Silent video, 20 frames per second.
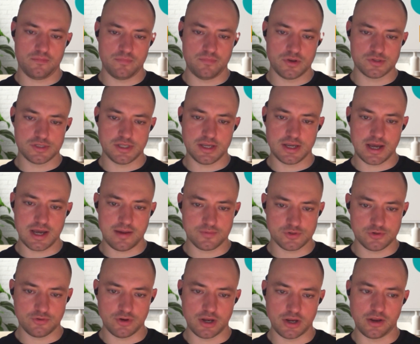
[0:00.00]
mostly
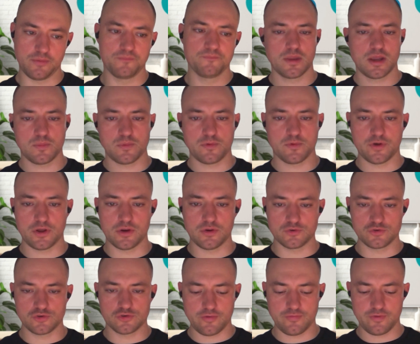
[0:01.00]
capturing upper
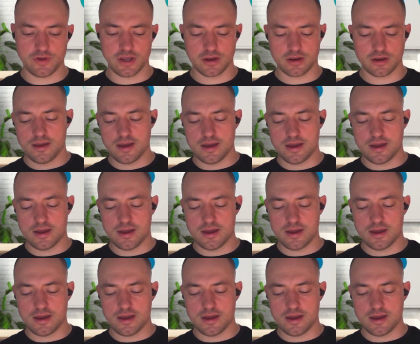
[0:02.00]
funnel traffic,